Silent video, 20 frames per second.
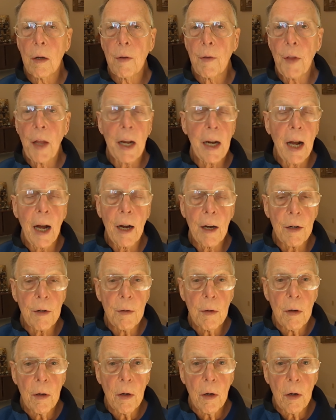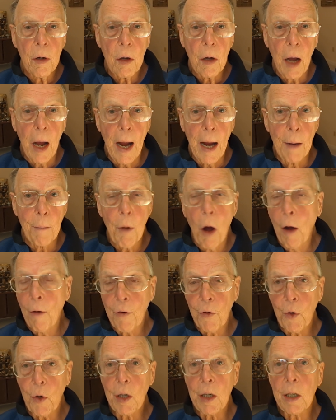that I am
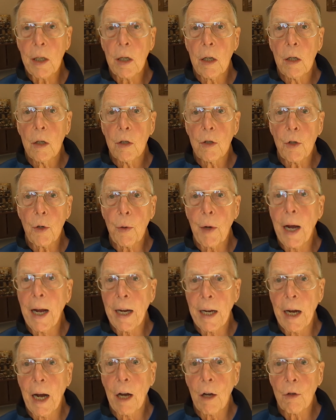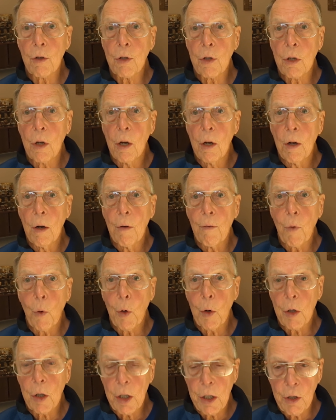offering to Hay House
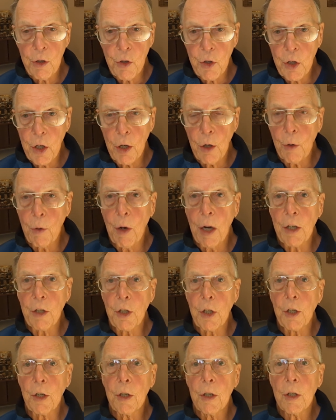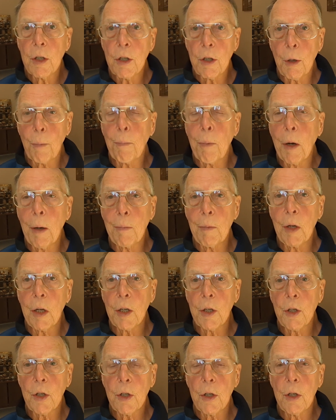for consideration to
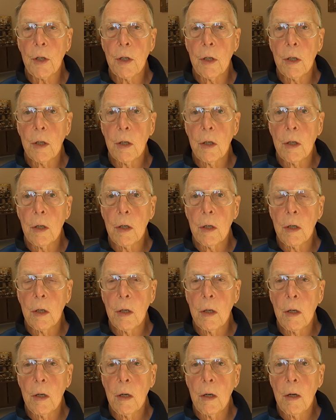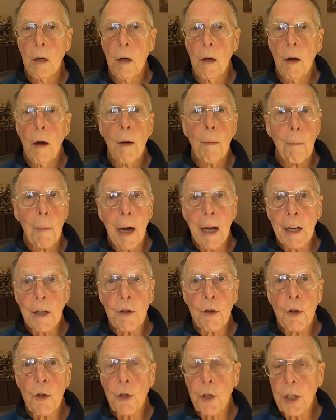publish. My
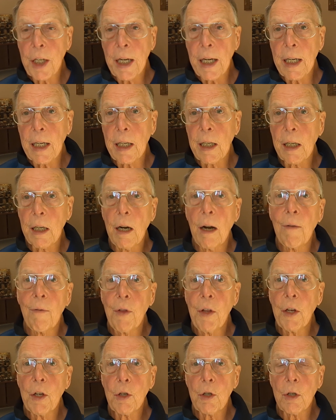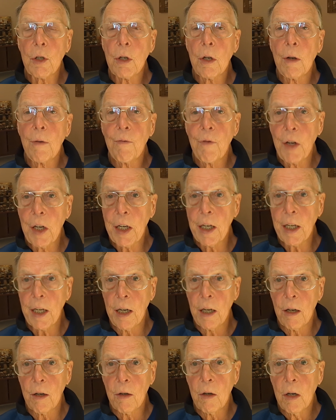understanding of this
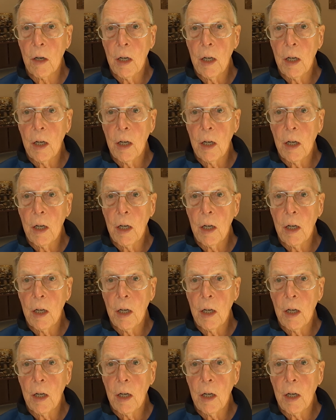video